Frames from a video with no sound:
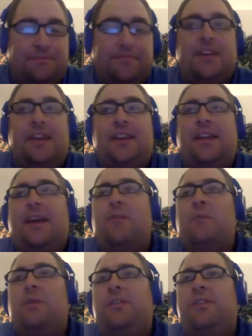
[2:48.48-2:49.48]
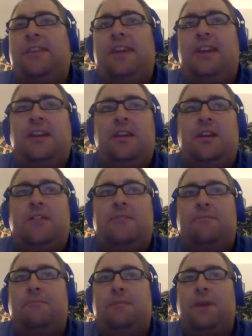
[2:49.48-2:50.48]
And that was the end of
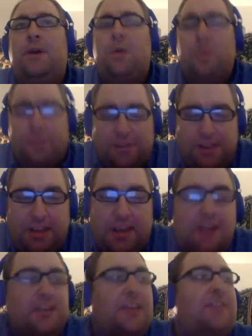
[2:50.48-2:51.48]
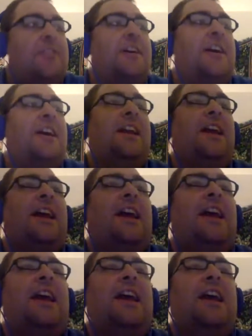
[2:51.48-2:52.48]
both Nick Hundley's night
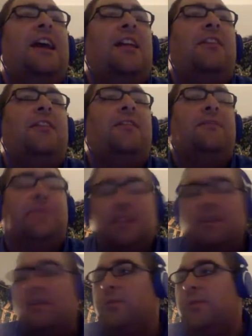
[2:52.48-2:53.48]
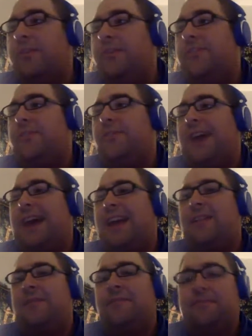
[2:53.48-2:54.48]
and Chris Stratton.